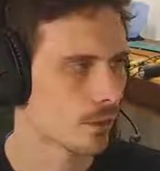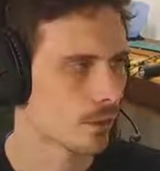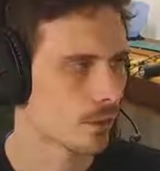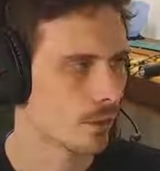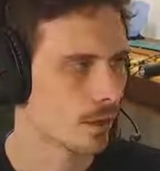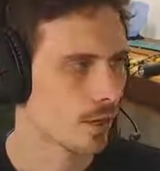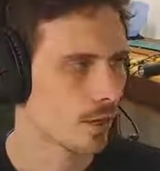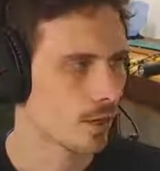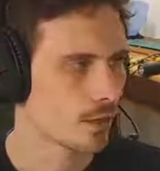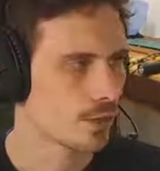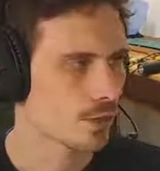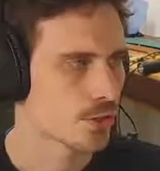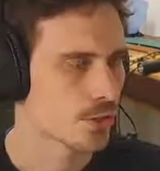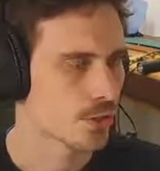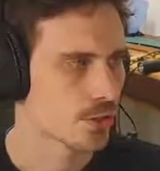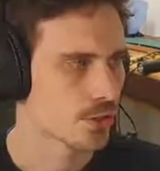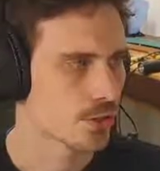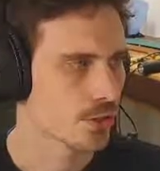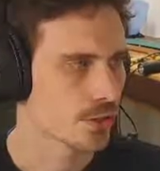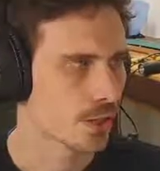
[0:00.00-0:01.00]
I
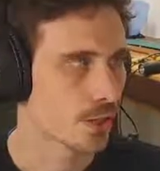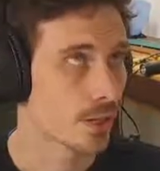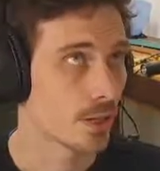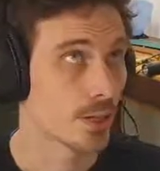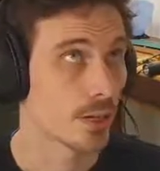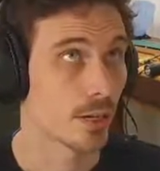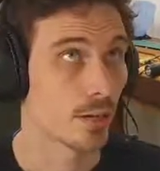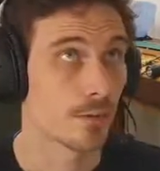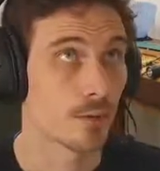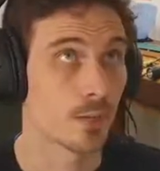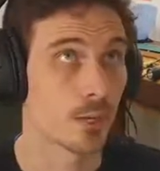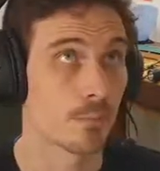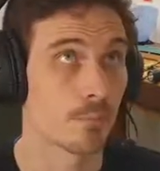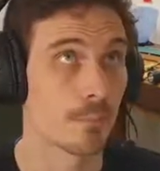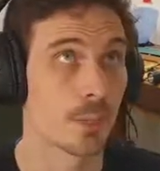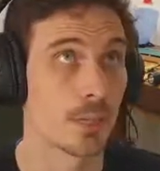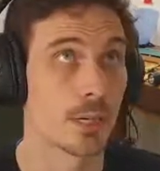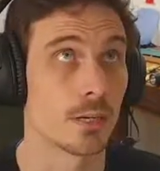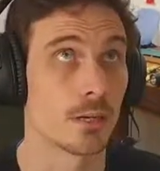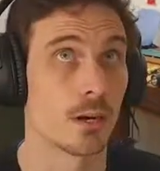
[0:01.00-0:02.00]
just gave it a
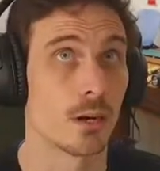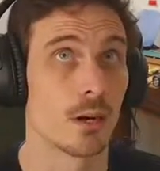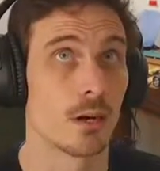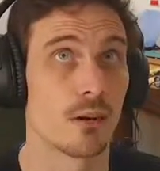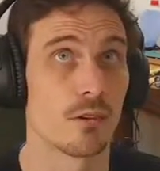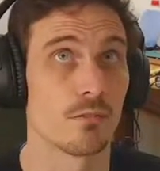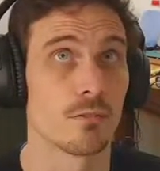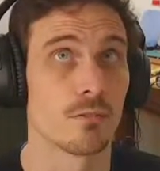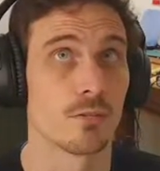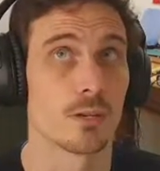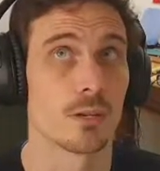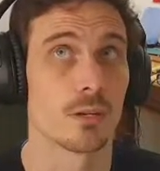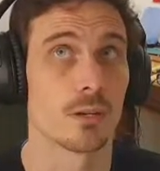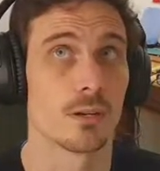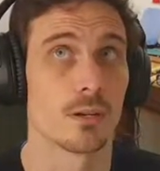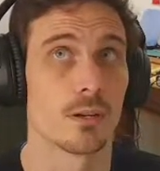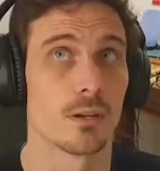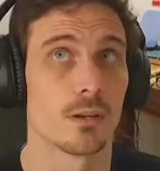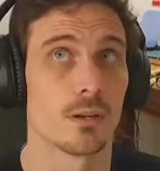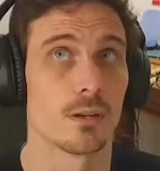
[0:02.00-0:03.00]
bit of
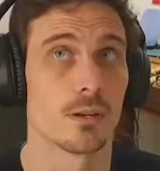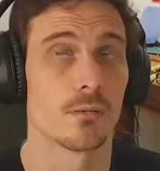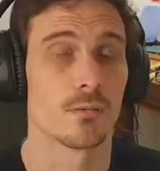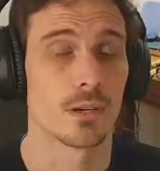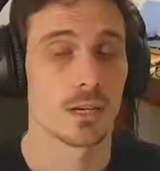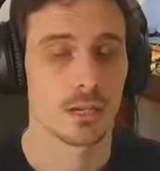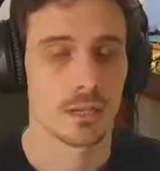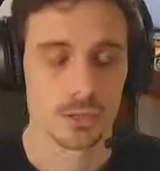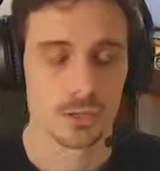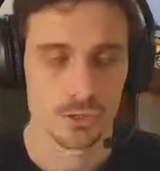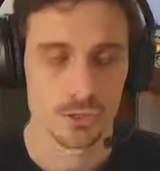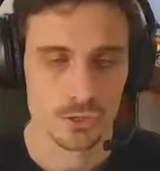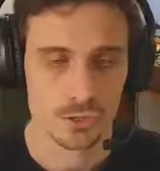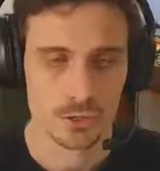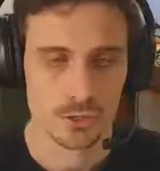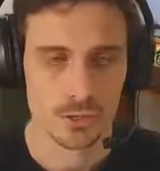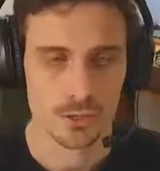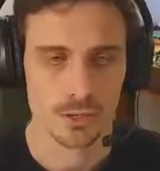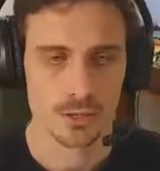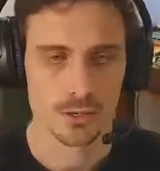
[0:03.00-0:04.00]

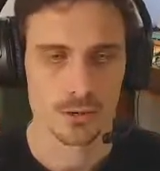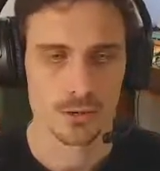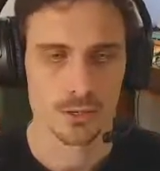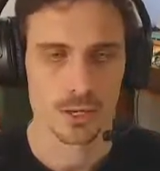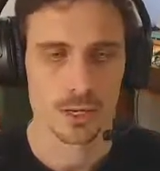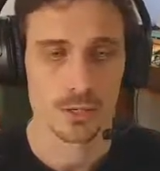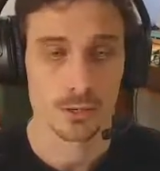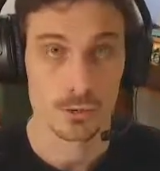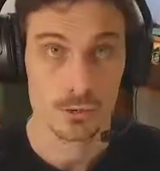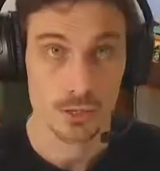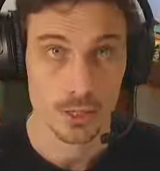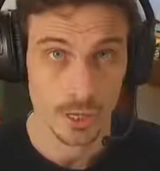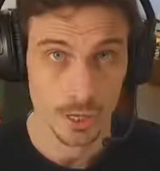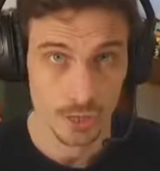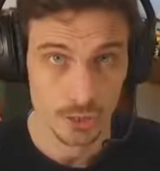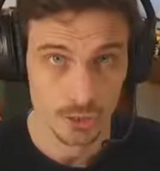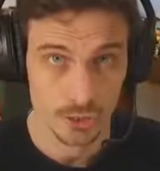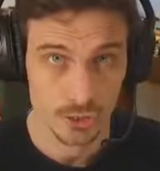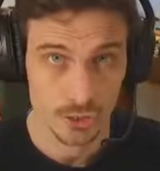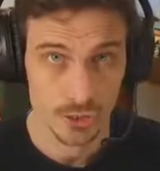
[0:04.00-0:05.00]
varnish. Now I used the
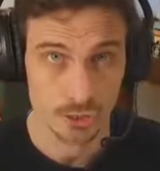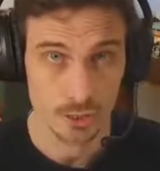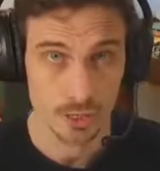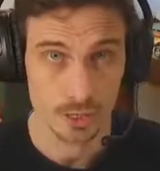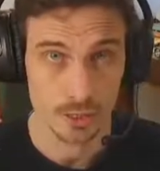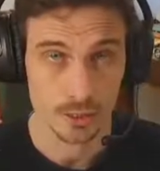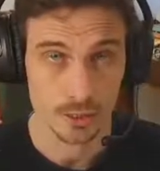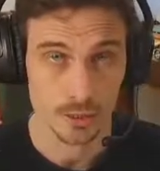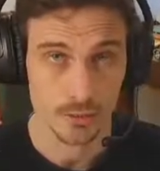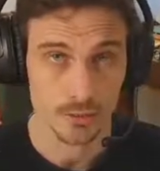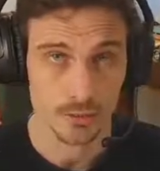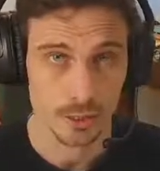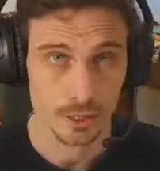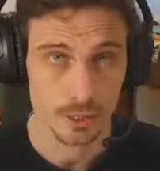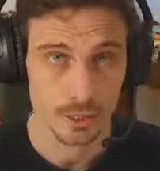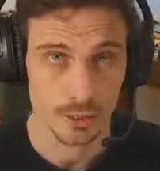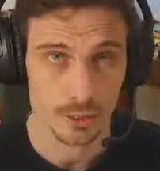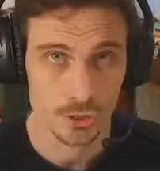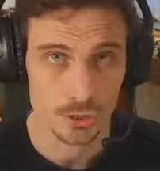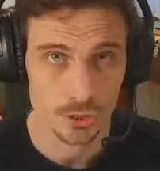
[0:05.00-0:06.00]
anti-shine
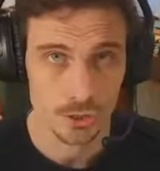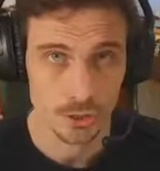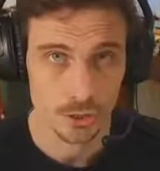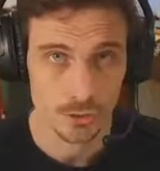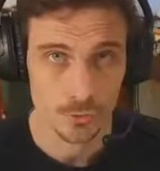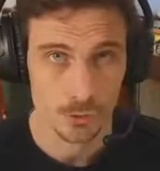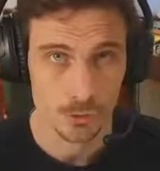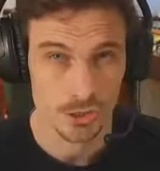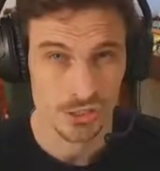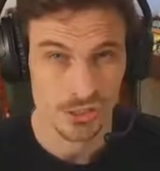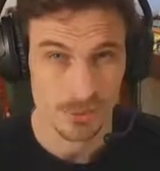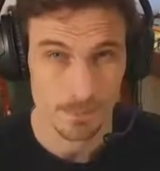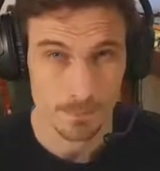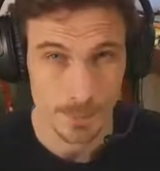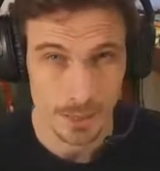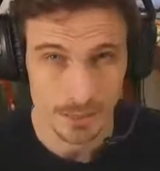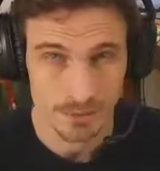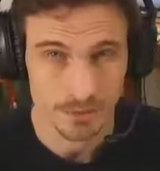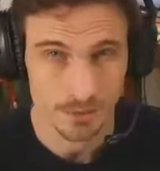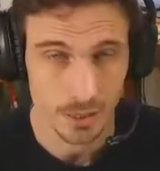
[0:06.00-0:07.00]
varnish, which is a
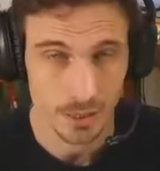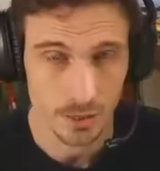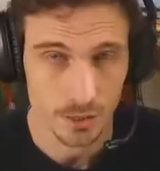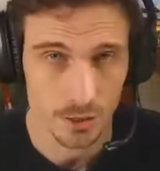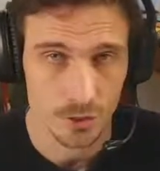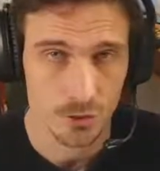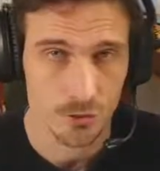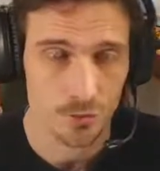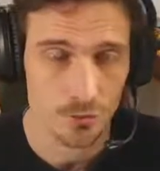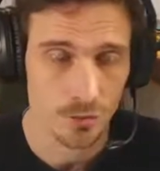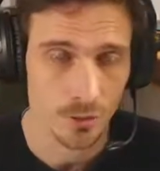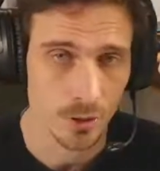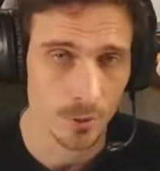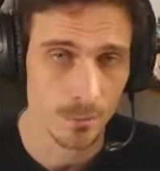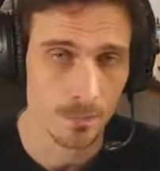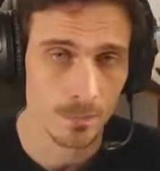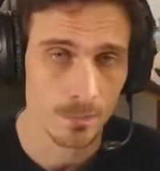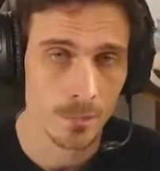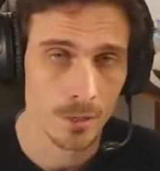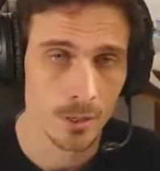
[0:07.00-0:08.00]
matte varnish
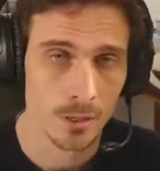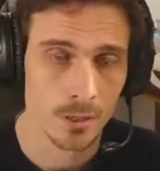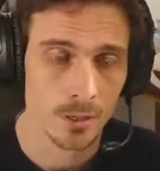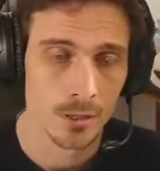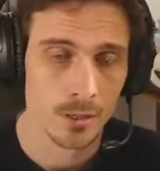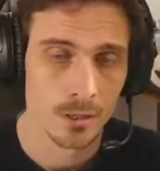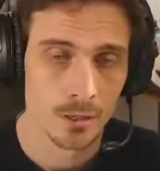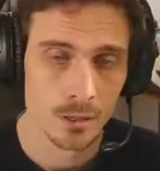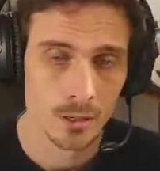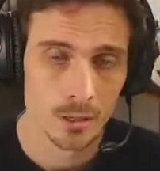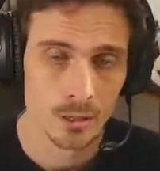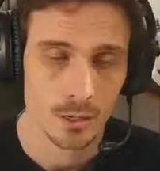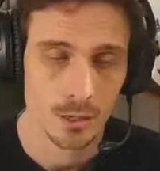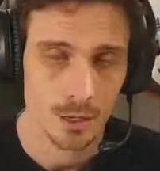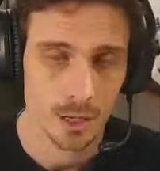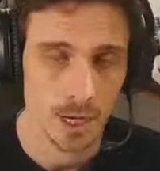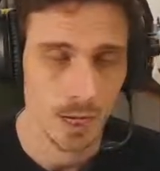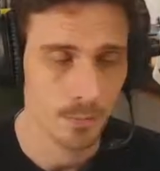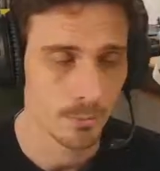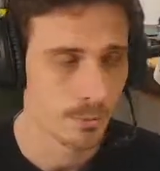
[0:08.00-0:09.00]
from
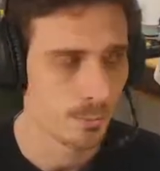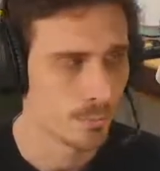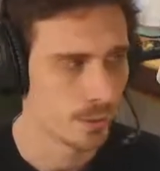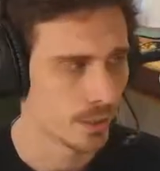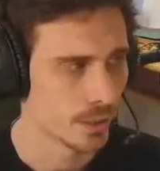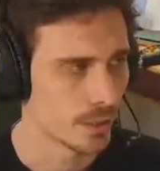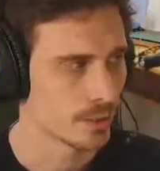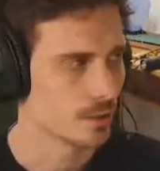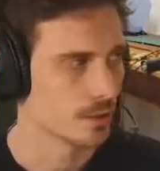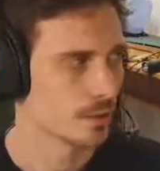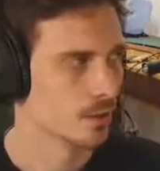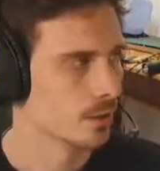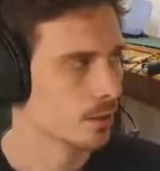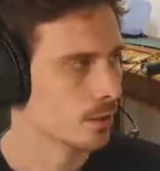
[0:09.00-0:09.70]
Army Painter.